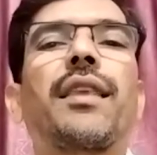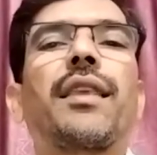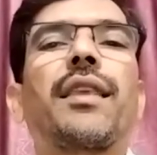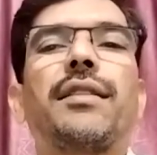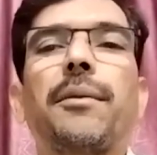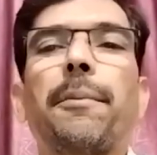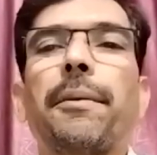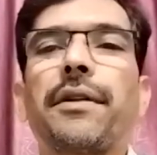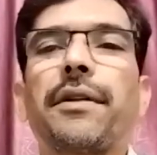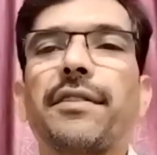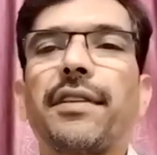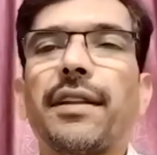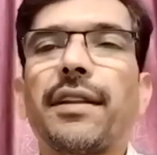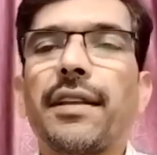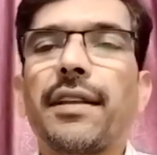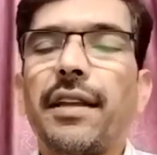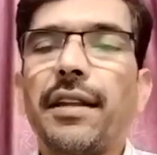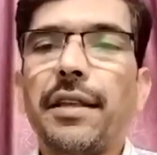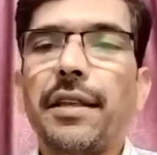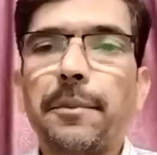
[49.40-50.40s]
the person
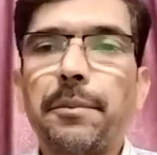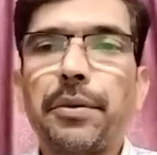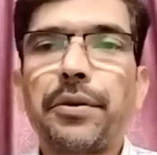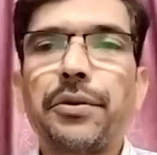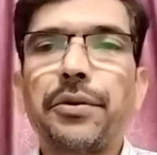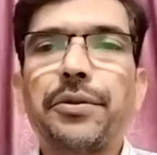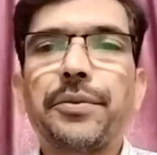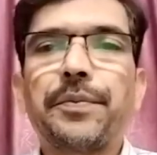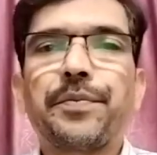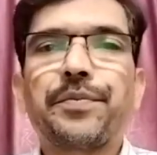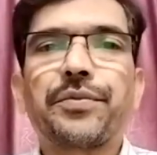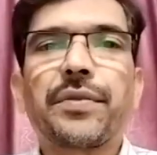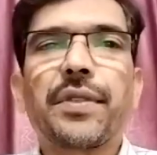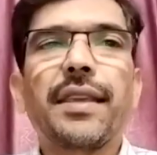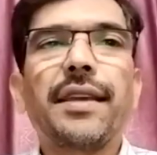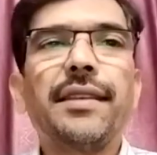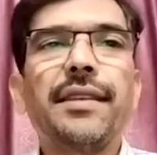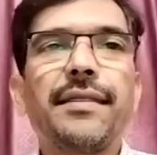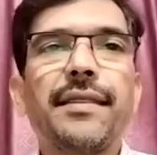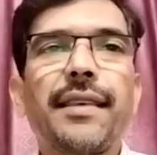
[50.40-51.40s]
can improve
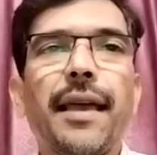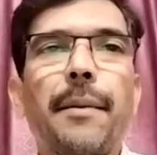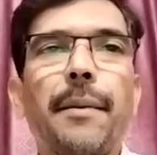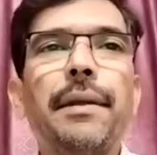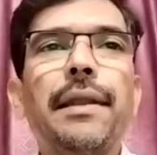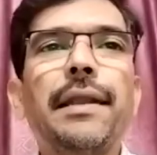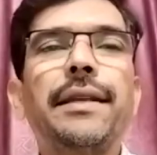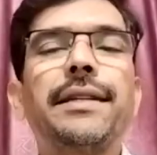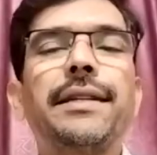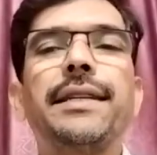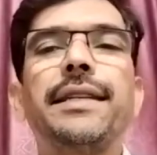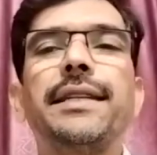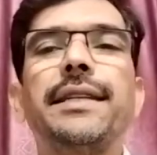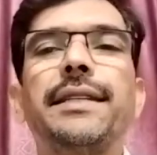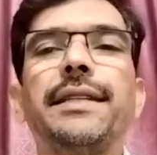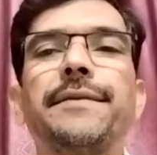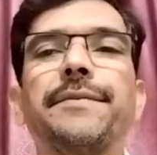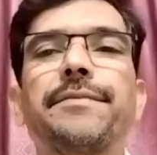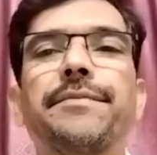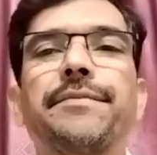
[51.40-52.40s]
his
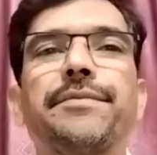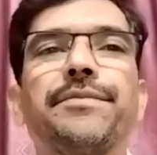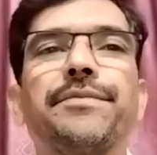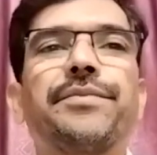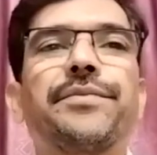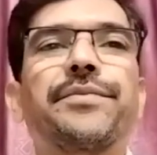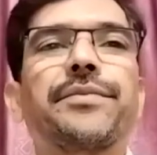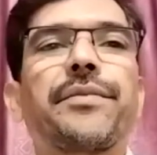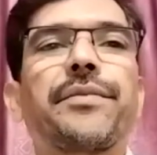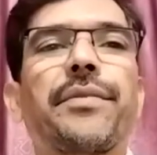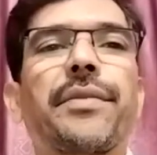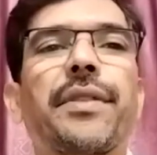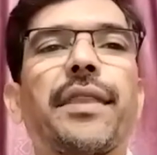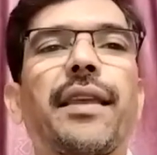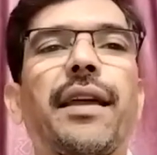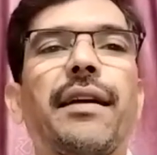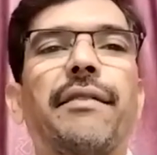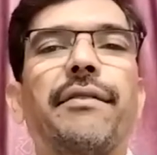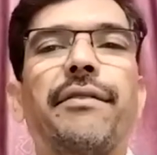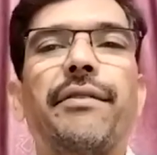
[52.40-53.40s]
ability
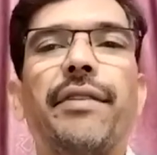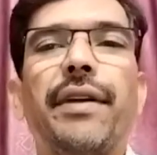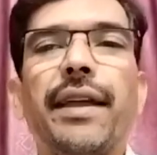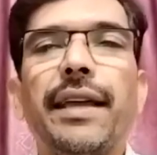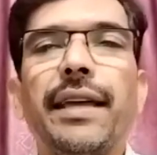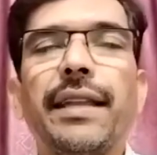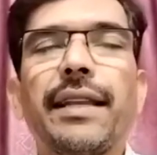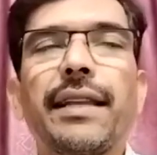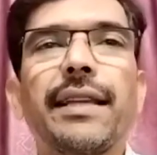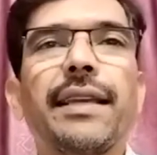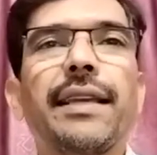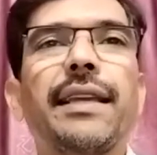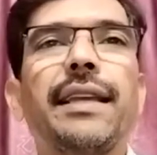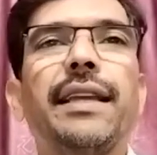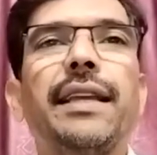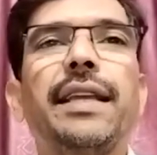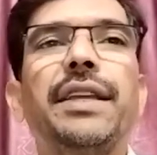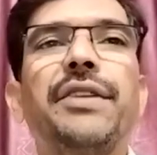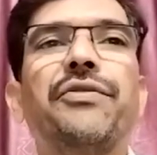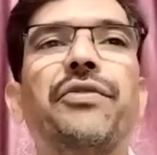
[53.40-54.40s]
where
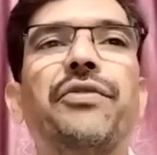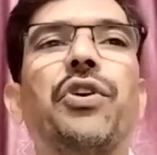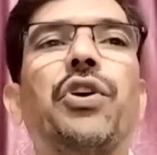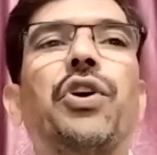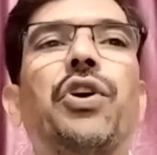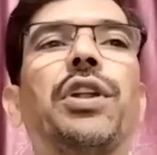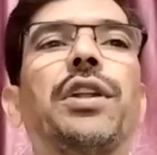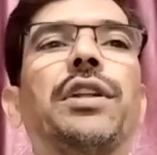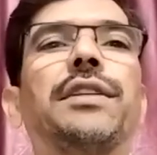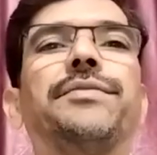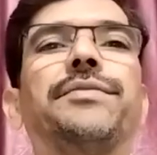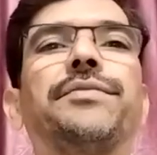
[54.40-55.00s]
he fall